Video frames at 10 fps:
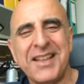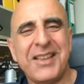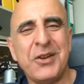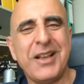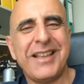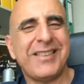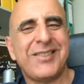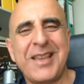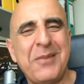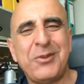You'll get the
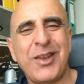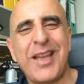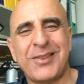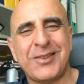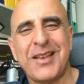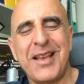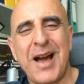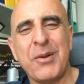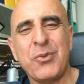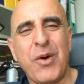same chance. I
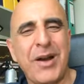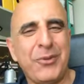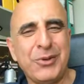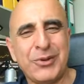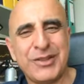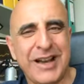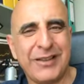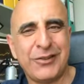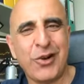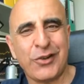mean, why would you trade
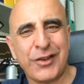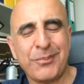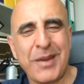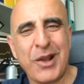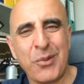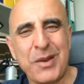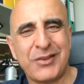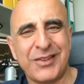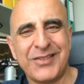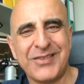stocks and pay
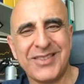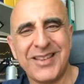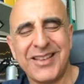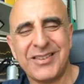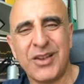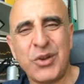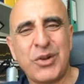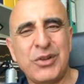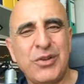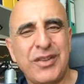commission? So you
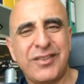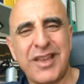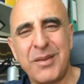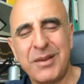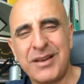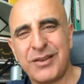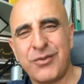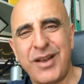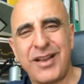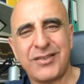can do the same in Las
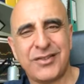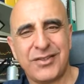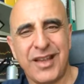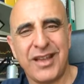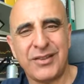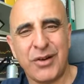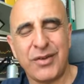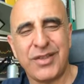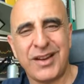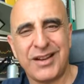Vegas, and over
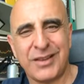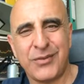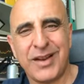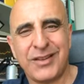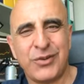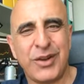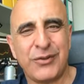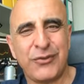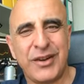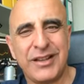there in Las Vegas you get
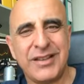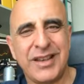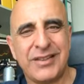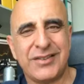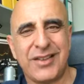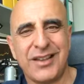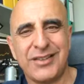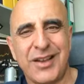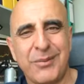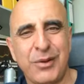free drinks, and
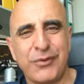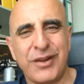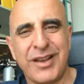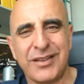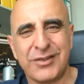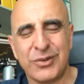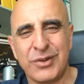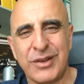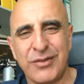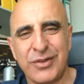uh, beautiful girls who
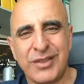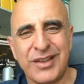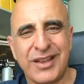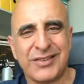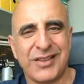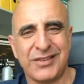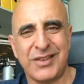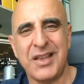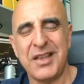give you the drinks, and